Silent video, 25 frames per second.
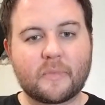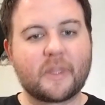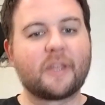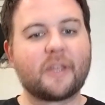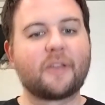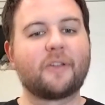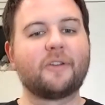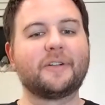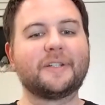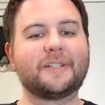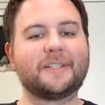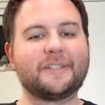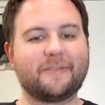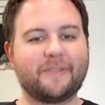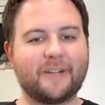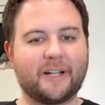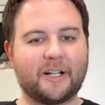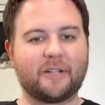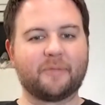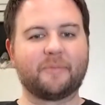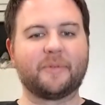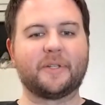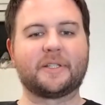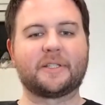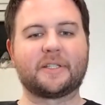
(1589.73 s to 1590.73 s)
good
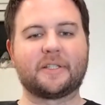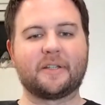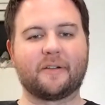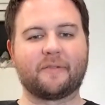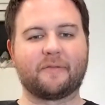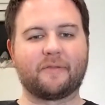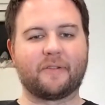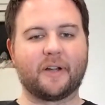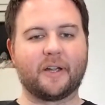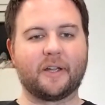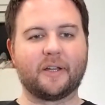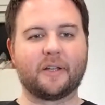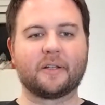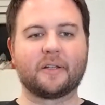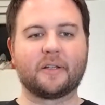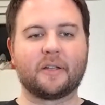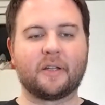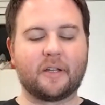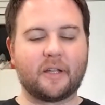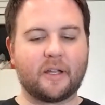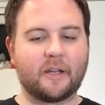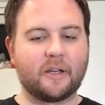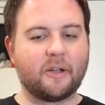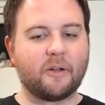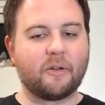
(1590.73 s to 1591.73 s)
development stuff, right?
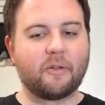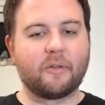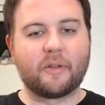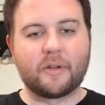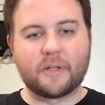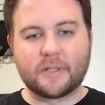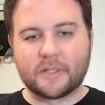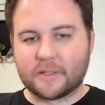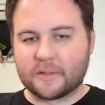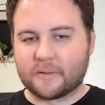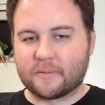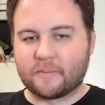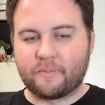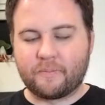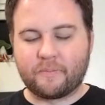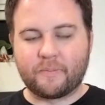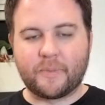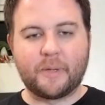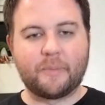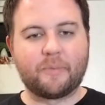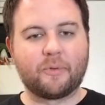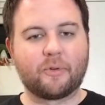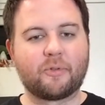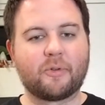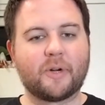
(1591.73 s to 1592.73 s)
And I know there's
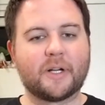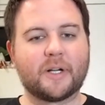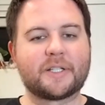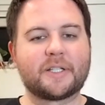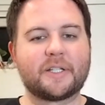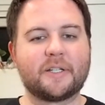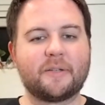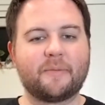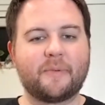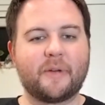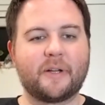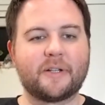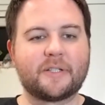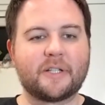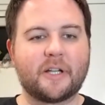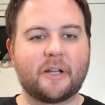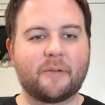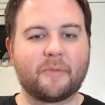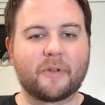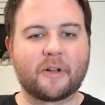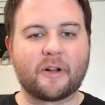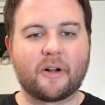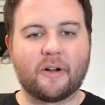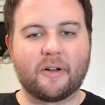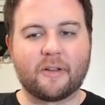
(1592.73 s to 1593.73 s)
people question about John
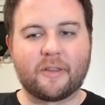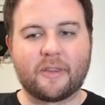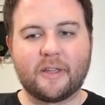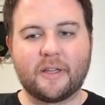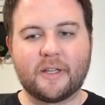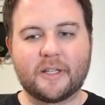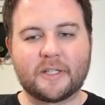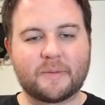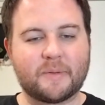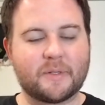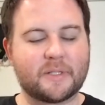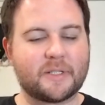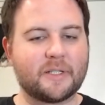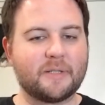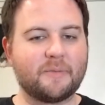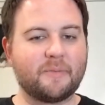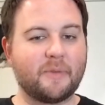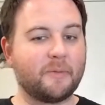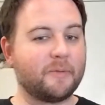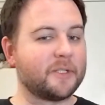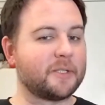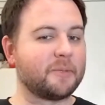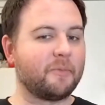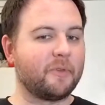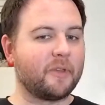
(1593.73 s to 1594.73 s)
McCarthy, especially
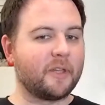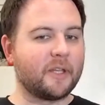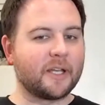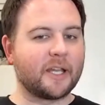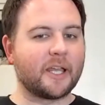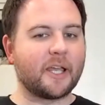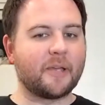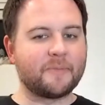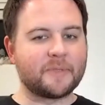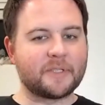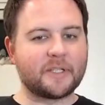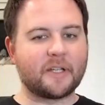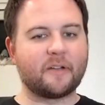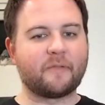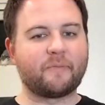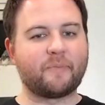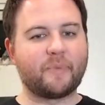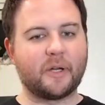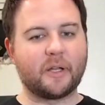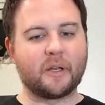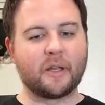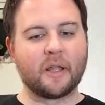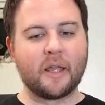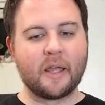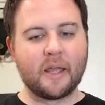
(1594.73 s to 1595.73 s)
maybe some of the in-game stuff,
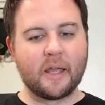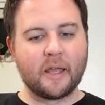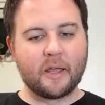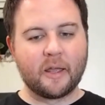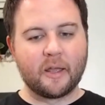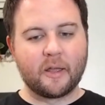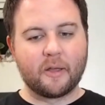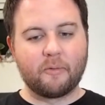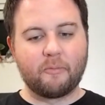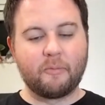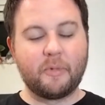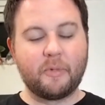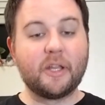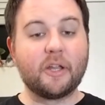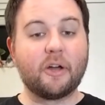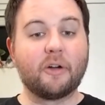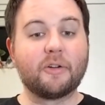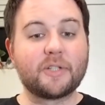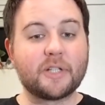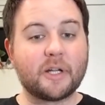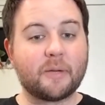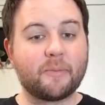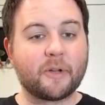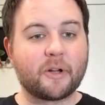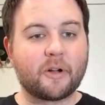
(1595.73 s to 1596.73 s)
but we know
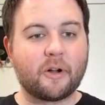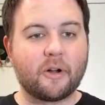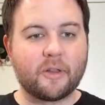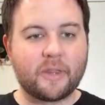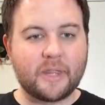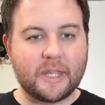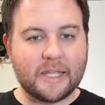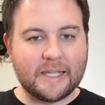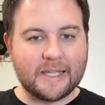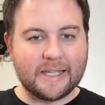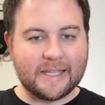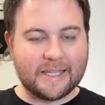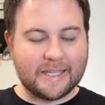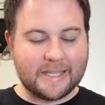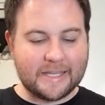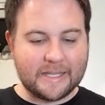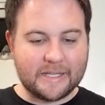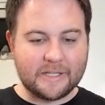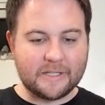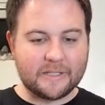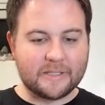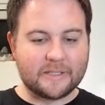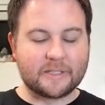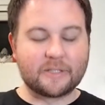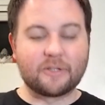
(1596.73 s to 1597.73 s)
John McCarthy,
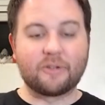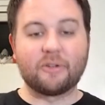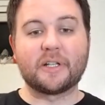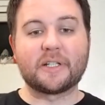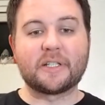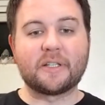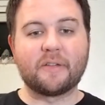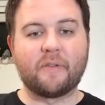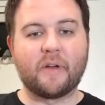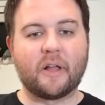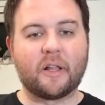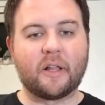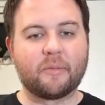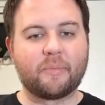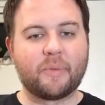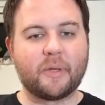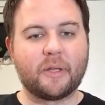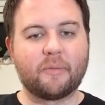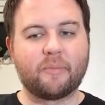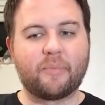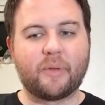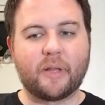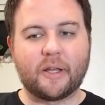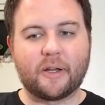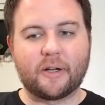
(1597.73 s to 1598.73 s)
he's good at
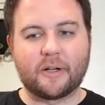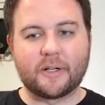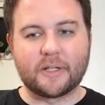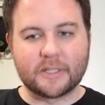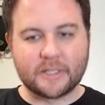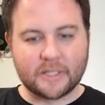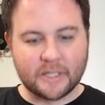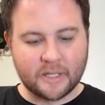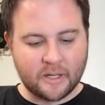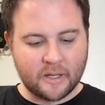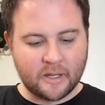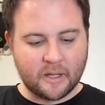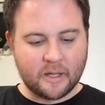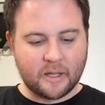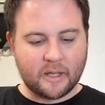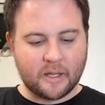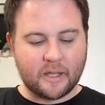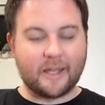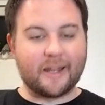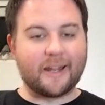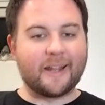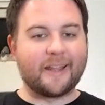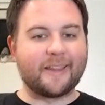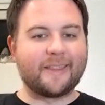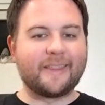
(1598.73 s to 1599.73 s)
developing players.
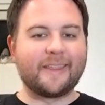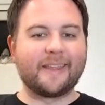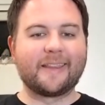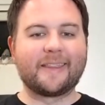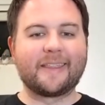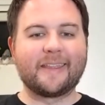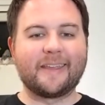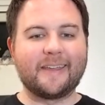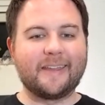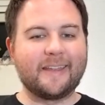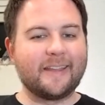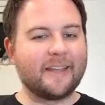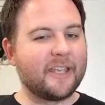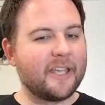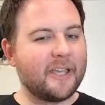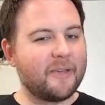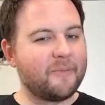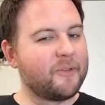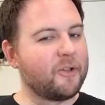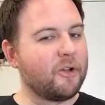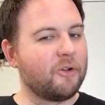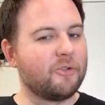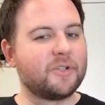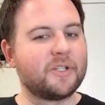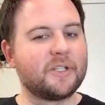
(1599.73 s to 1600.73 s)
And I think the in-game
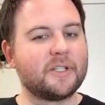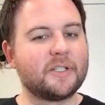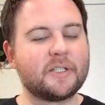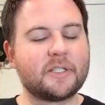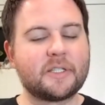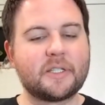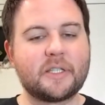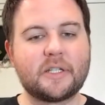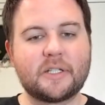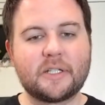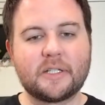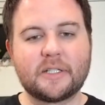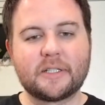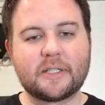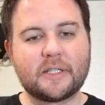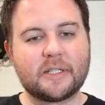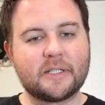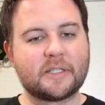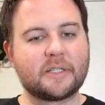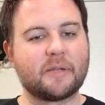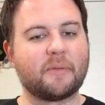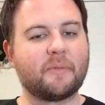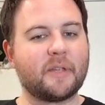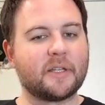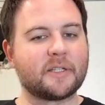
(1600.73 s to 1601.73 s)
coaching decisions and
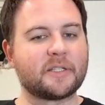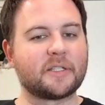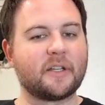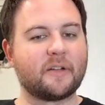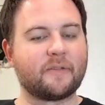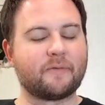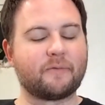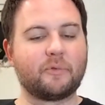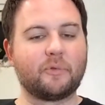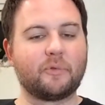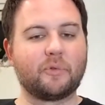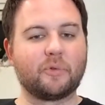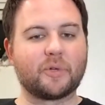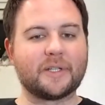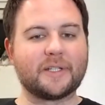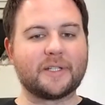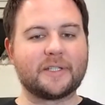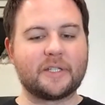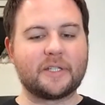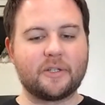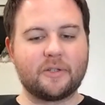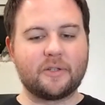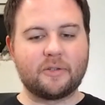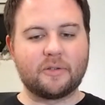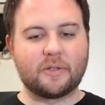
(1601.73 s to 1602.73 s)
some of that stuff will
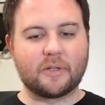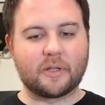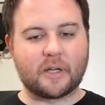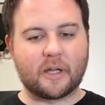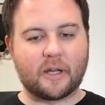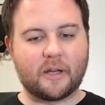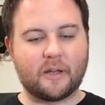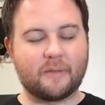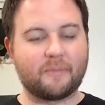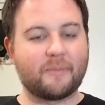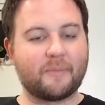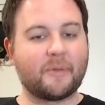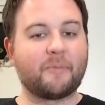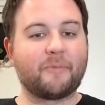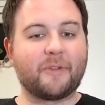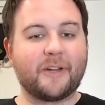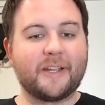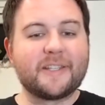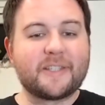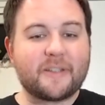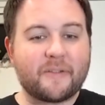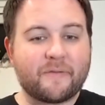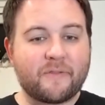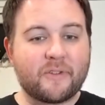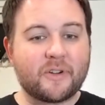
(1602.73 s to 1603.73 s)
continue to kind of remember
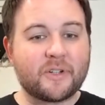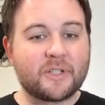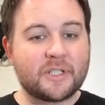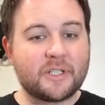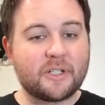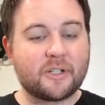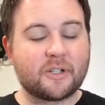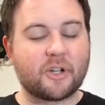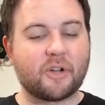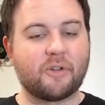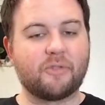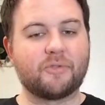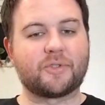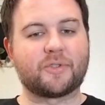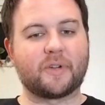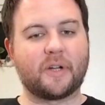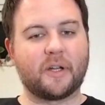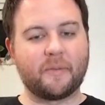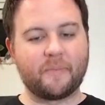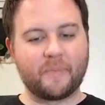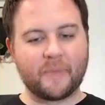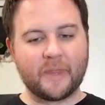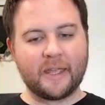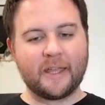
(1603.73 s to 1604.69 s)
he's a first-year coach, right?